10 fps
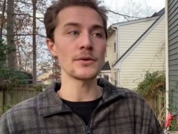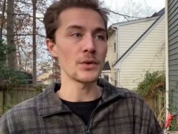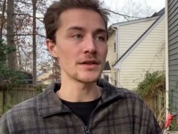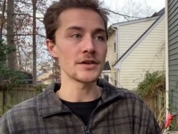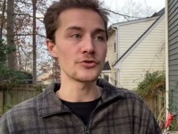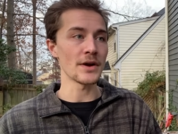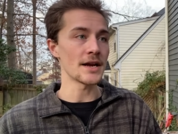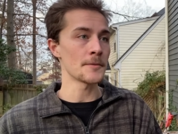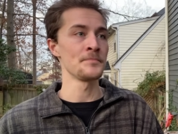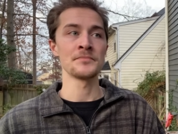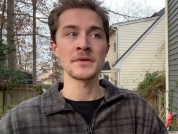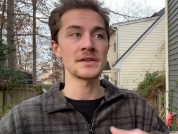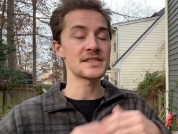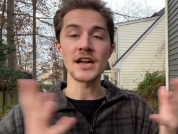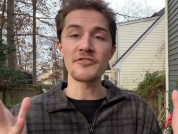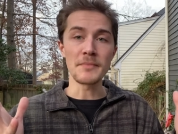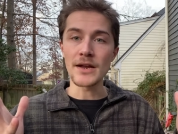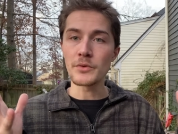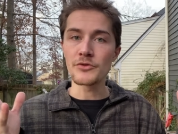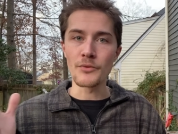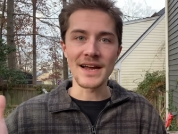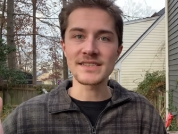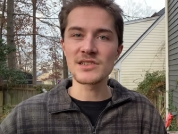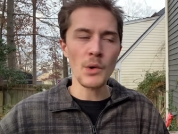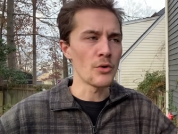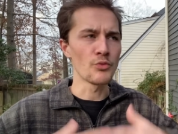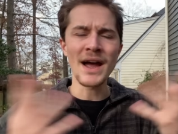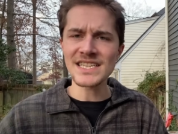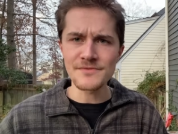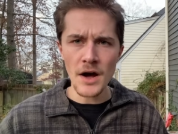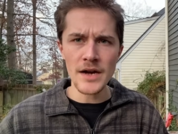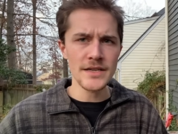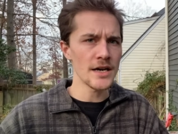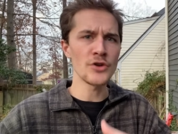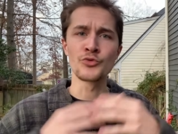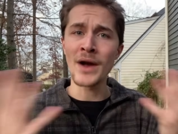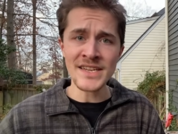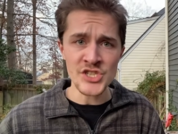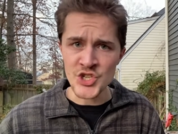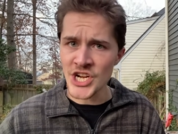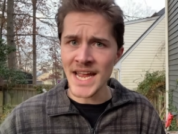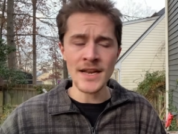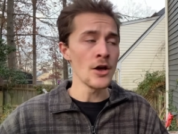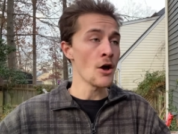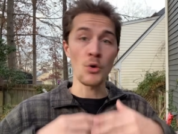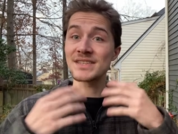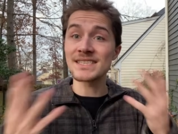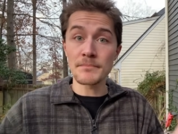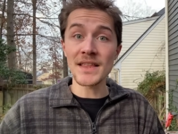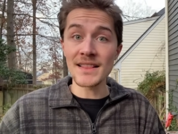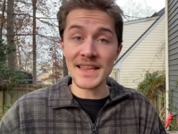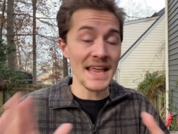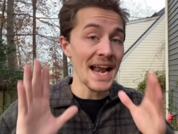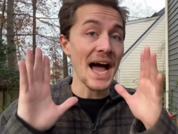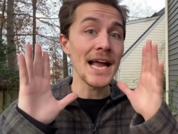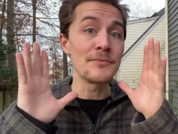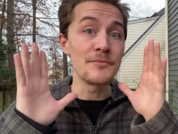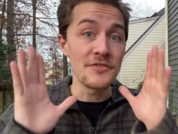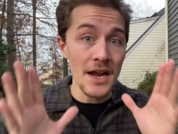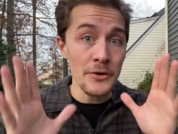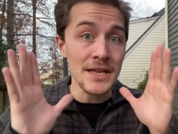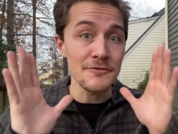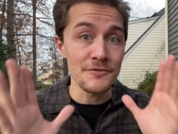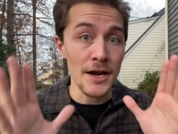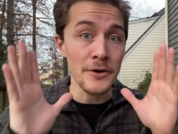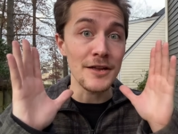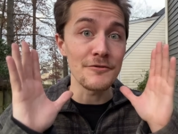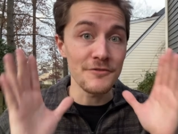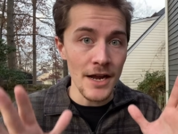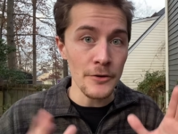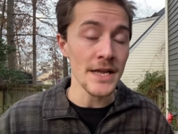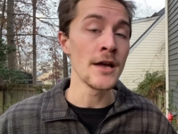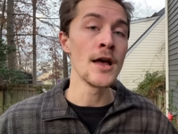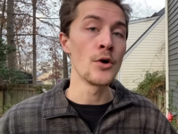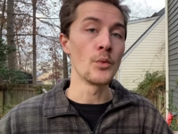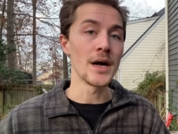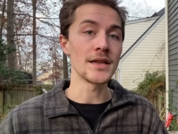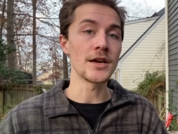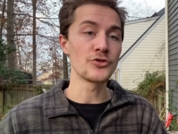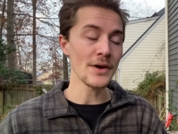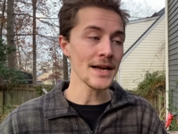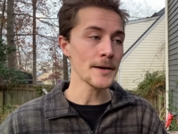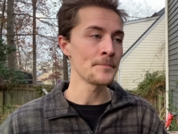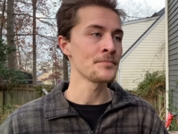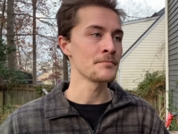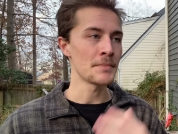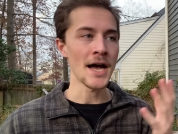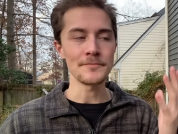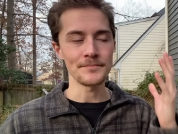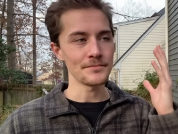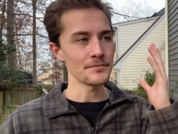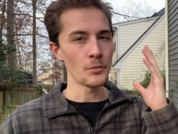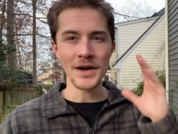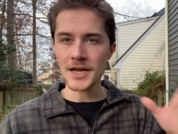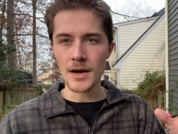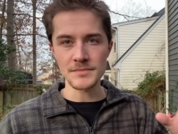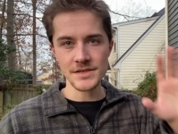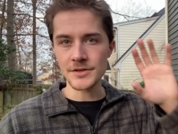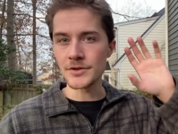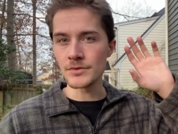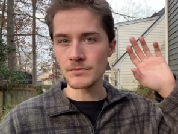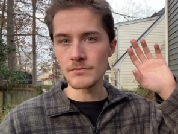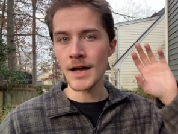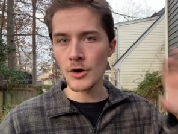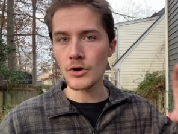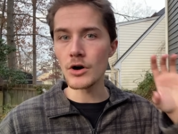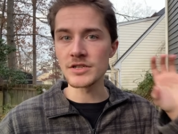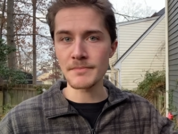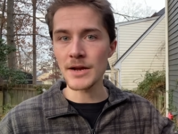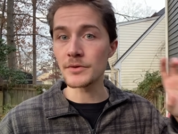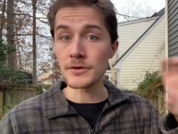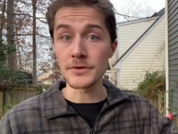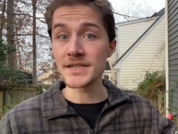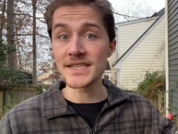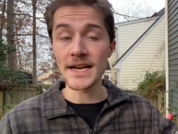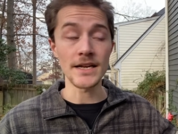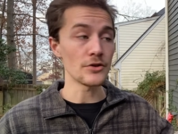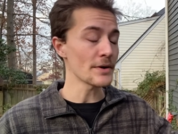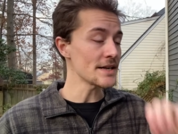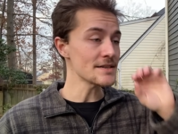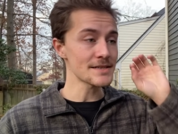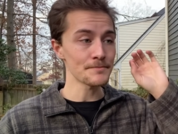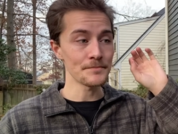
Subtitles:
willing to drink stuff made with rice as well. Rice vodka, rice gin, or something like that. I am very, very, very willing to drink. But when it comes to alcohols made with gluten-containing ingredients,